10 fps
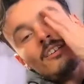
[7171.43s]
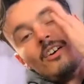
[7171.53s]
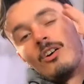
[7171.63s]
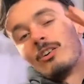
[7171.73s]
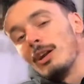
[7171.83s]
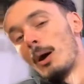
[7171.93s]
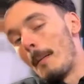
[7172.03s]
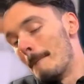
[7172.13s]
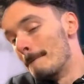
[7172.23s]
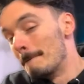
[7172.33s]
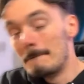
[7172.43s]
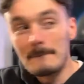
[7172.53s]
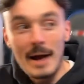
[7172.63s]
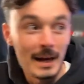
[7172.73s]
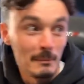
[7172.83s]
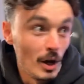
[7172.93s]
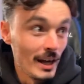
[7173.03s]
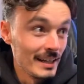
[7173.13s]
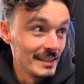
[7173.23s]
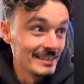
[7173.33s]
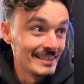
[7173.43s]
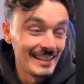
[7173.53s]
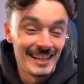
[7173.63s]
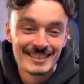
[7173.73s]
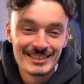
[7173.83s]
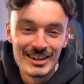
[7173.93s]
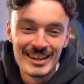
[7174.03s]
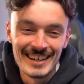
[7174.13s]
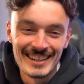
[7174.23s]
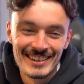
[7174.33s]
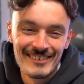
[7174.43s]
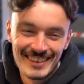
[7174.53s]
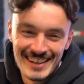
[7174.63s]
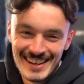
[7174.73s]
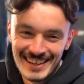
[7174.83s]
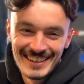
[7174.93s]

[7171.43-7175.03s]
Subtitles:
I'm going to bang my head into this screen in a minute.